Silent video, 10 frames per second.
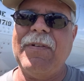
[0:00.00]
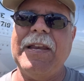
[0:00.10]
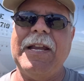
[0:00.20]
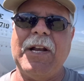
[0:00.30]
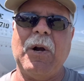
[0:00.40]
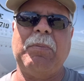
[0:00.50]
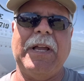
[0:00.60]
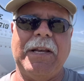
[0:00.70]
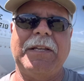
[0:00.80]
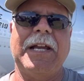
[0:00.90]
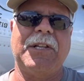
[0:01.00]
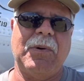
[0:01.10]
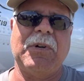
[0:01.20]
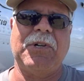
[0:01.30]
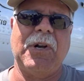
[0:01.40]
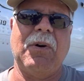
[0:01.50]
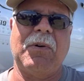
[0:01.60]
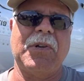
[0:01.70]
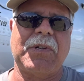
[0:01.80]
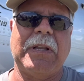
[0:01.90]
A neat airplane to take to a show
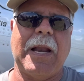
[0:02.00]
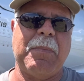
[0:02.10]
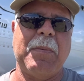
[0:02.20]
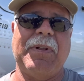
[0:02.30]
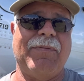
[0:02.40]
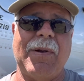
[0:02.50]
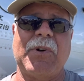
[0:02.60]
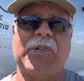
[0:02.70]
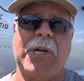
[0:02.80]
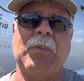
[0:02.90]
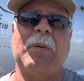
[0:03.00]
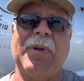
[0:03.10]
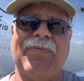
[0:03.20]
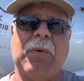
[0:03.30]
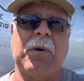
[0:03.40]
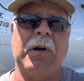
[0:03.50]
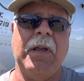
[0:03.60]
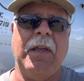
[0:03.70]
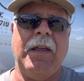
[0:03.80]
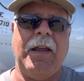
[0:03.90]
because a lot of people have never seen one before.
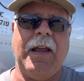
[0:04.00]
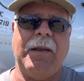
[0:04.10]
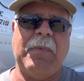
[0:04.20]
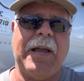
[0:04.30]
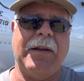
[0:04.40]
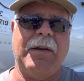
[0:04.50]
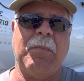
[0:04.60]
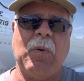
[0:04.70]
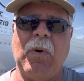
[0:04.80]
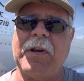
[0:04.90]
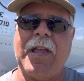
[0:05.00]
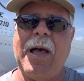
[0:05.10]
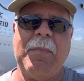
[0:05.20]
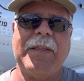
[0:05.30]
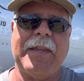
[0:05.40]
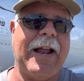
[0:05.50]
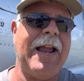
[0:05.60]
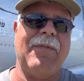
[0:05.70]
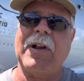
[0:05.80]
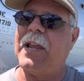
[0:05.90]
And my number one comment that
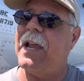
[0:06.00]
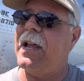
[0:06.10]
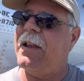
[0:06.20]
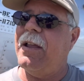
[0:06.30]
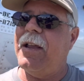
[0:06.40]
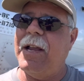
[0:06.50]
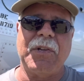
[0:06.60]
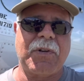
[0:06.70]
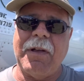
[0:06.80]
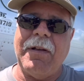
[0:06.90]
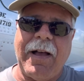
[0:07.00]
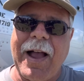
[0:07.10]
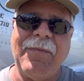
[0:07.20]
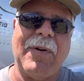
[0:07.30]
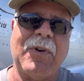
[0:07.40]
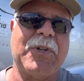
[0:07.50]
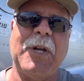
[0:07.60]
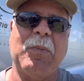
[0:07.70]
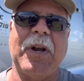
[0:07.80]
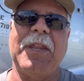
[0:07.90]
I ever get is, I've never
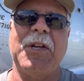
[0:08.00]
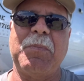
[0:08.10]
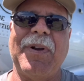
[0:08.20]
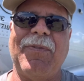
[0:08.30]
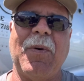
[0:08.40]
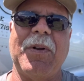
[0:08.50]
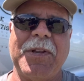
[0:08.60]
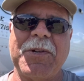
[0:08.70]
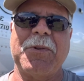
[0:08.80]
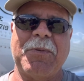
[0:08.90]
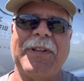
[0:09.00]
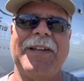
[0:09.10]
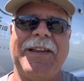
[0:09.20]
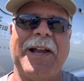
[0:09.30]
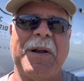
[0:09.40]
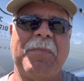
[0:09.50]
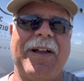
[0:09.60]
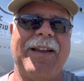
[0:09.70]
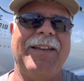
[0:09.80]
seen one of these before. This is really dynamite.